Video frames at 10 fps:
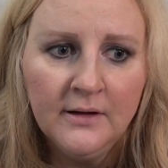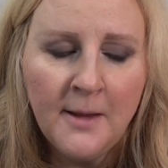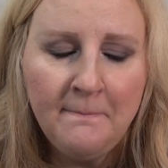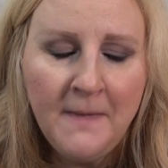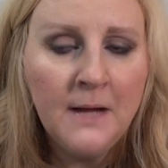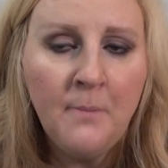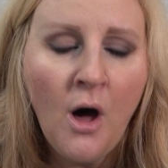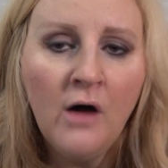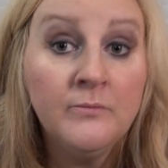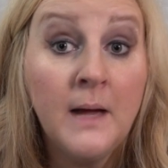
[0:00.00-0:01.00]
a big
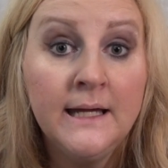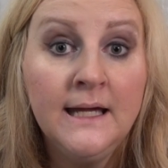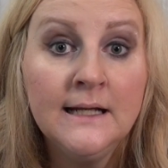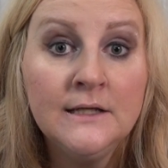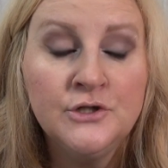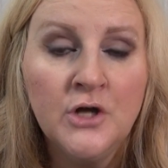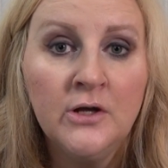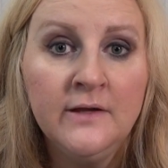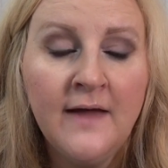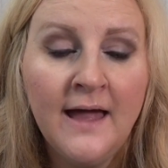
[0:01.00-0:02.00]
part of my healing
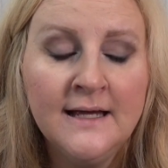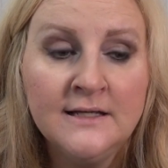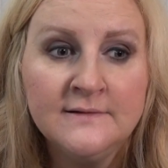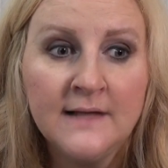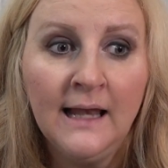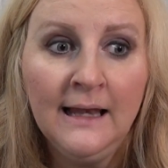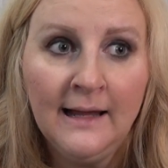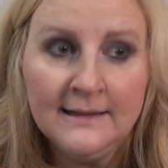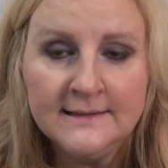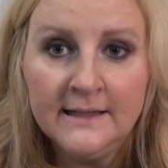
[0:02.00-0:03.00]
journey, that is
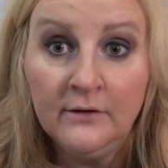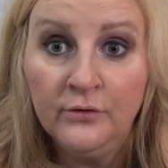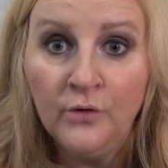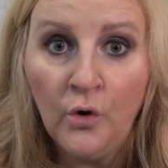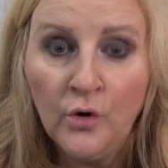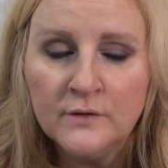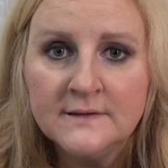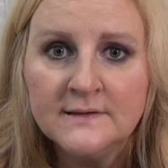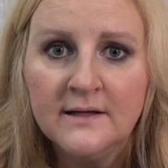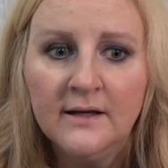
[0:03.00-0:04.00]
letting
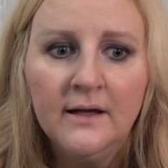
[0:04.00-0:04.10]
thoughts